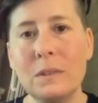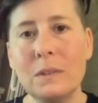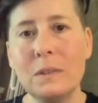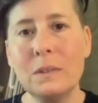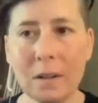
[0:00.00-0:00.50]

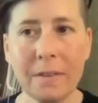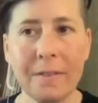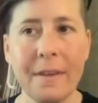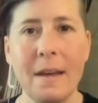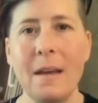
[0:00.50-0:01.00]
fills.
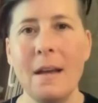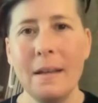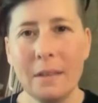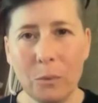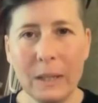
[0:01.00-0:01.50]
It's earth
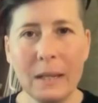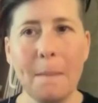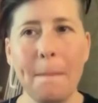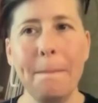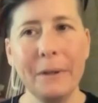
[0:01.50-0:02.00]

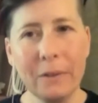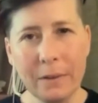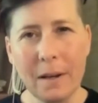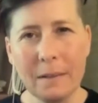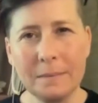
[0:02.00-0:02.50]
that we can
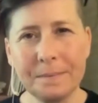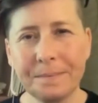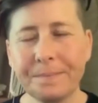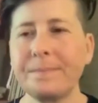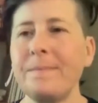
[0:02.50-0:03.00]
build on.
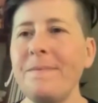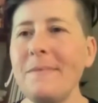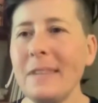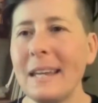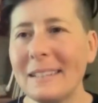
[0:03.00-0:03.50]

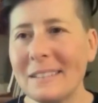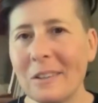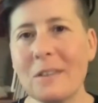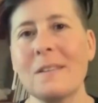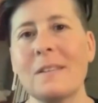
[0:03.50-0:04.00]
It's
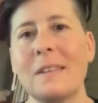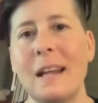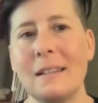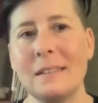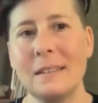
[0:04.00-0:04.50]
earth that
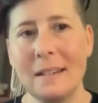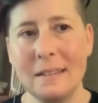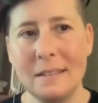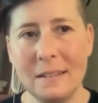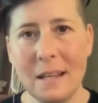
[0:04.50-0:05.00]
has that
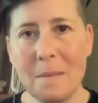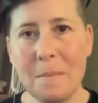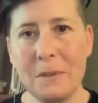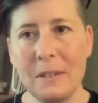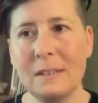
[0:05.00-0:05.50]

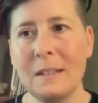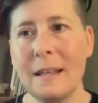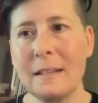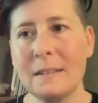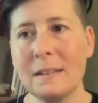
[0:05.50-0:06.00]
stableness and
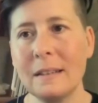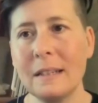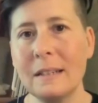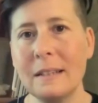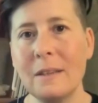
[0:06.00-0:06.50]
that
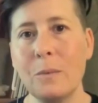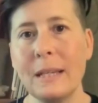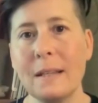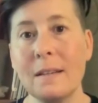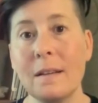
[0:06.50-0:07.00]
solidity that we
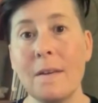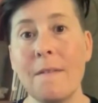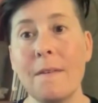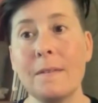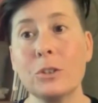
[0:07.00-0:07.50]
can
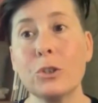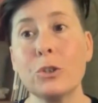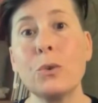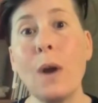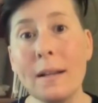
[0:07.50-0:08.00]

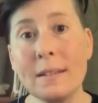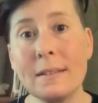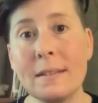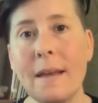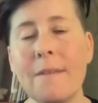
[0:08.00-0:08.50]

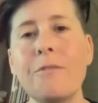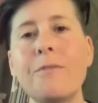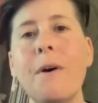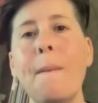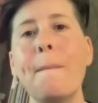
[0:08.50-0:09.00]
trust and
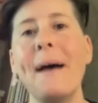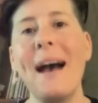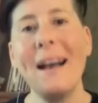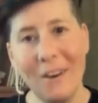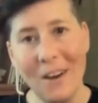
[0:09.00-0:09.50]
fall
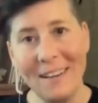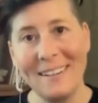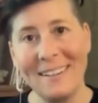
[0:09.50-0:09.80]
back on